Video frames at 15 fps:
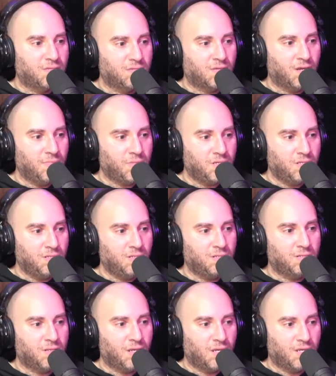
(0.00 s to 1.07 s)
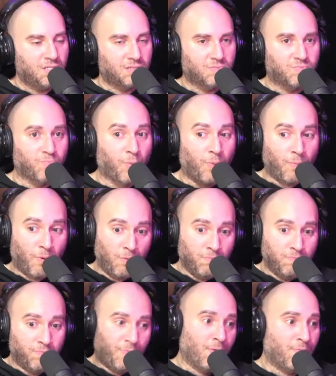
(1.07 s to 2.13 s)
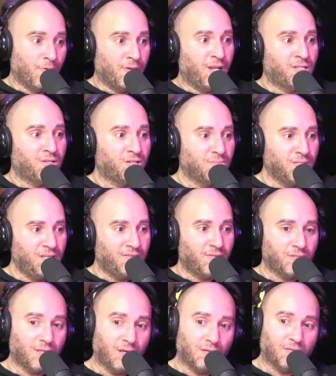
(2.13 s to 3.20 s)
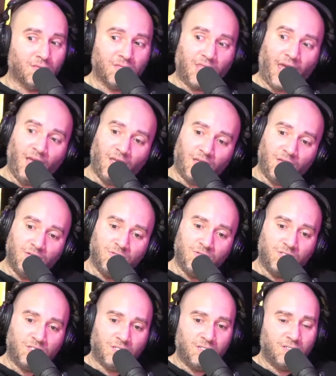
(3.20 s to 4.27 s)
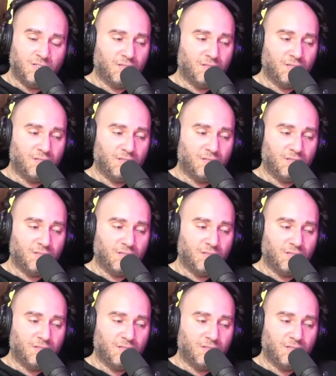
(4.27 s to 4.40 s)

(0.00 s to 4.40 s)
something. Like, he just boom, boom, boom, boom, boom, boom, and I just heard him leave. I was like, thank you. It shouldn't.